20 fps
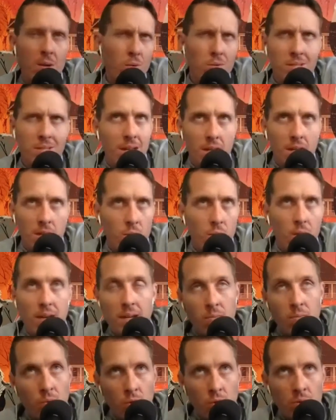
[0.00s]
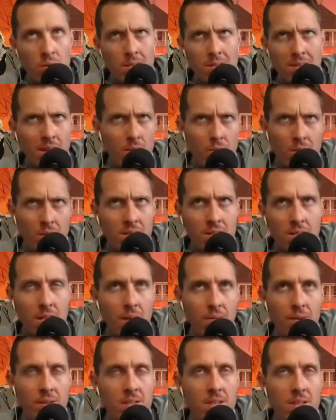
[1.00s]
I won't say 3 ruins the other ones because
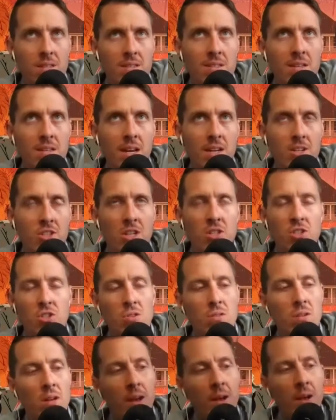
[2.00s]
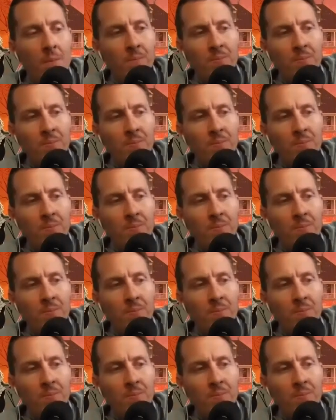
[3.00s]
obviously it's tangential.